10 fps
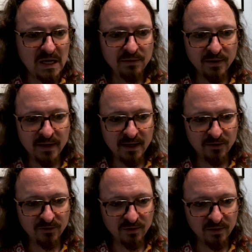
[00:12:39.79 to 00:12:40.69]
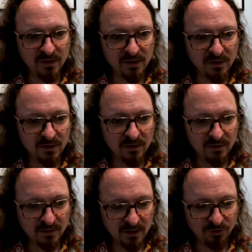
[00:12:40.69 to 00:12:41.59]
that has the
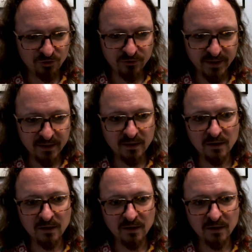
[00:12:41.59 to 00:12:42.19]
string